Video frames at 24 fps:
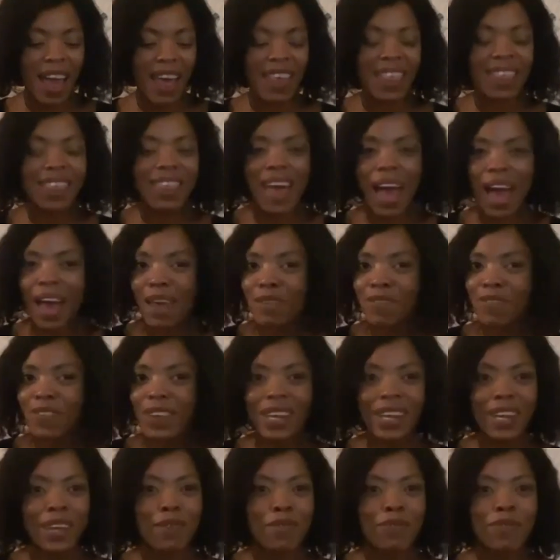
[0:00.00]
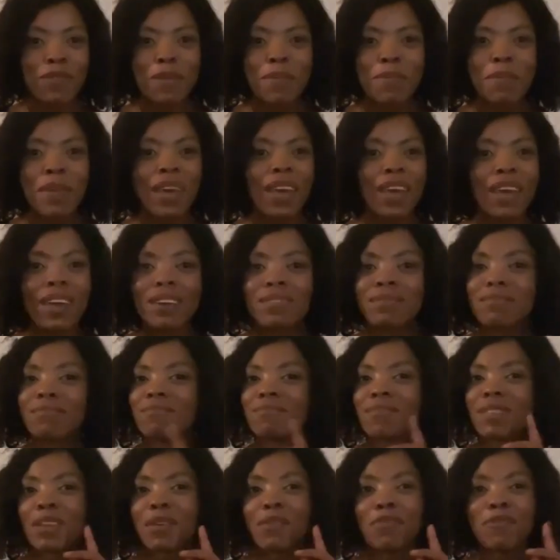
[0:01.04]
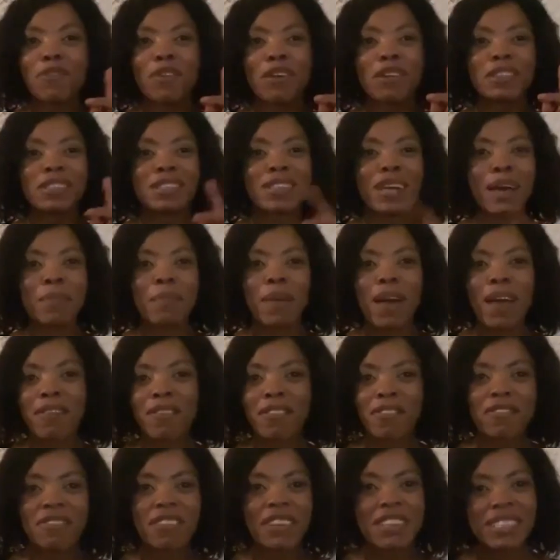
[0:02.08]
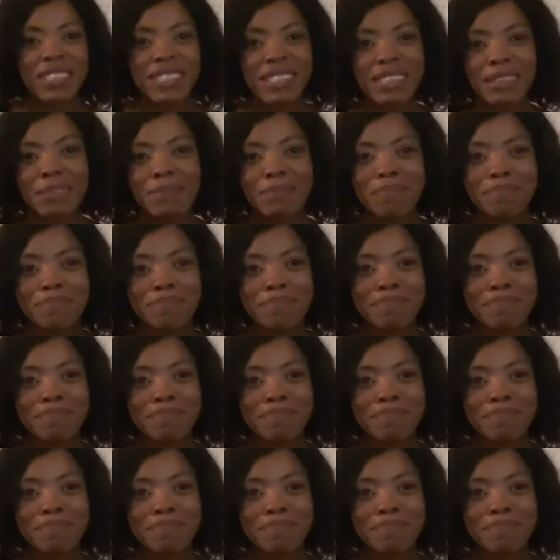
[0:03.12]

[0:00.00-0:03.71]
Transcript: And that feeling for me, first time I ever felt it.